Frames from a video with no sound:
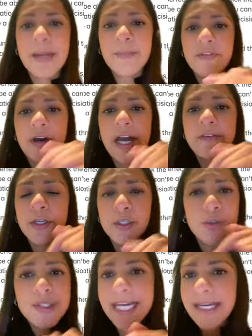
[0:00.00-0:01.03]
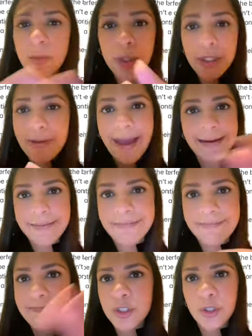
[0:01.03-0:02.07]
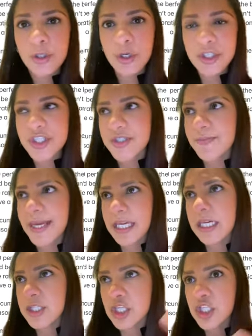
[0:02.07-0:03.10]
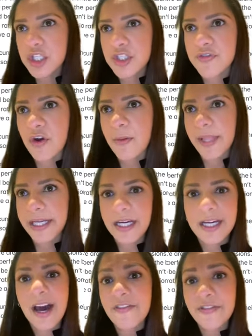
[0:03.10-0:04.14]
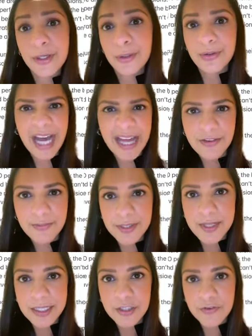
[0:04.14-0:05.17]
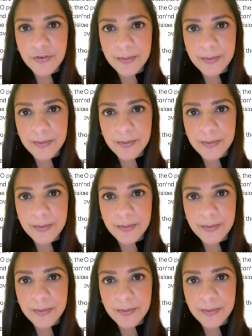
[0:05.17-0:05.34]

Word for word: five, use data where you can. So you're not just making decisions from like a gut feel kind of perspective